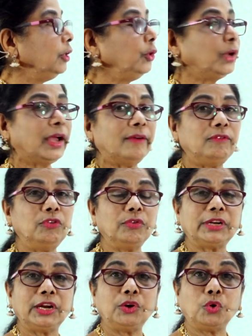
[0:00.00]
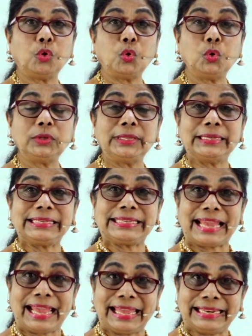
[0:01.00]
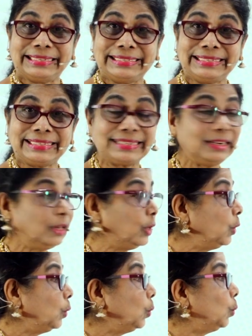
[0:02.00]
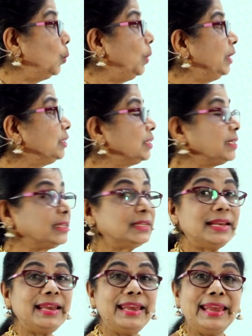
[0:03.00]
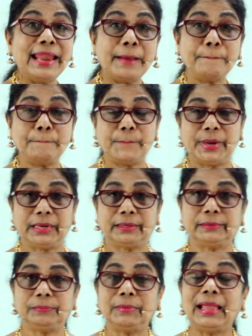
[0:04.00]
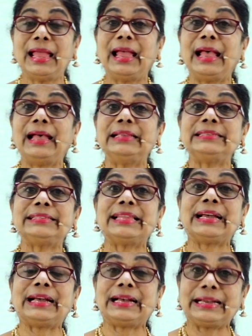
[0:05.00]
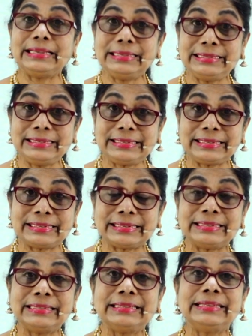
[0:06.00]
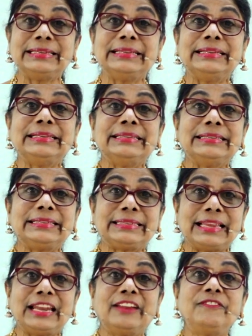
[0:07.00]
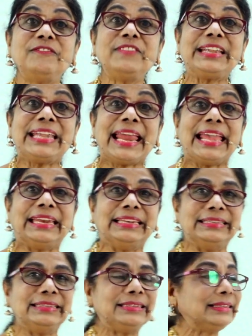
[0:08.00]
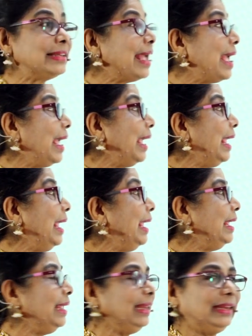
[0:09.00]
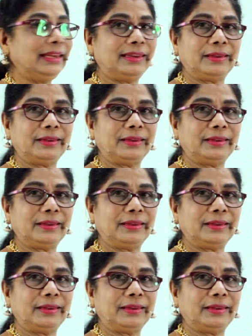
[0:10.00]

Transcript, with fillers: You have looked at all the tens. Which number has the highest set of tens? 8.